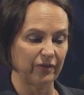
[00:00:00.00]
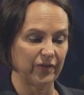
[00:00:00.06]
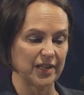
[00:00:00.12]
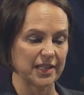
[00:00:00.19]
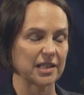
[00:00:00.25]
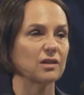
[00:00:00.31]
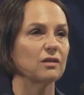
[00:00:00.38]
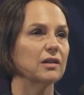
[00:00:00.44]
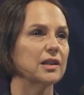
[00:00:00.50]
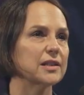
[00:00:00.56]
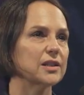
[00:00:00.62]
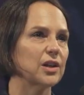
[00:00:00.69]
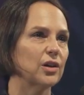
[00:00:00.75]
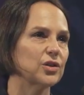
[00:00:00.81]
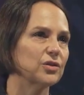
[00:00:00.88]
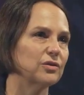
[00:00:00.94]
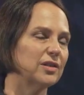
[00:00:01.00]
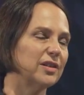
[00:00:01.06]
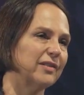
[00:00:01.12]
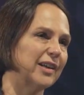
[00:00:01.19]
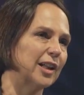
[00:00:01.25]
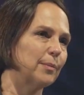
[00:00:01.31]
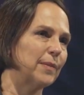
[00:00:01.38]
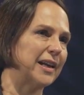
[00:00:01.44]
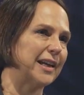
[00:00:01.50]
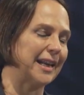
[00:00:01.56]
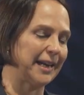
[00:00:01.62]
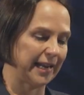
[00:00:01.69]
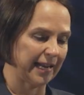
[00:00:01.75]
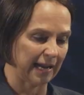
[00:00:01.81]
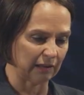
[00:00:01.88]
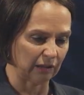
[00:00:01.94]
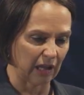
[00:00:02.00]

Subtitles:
physical and social development in a young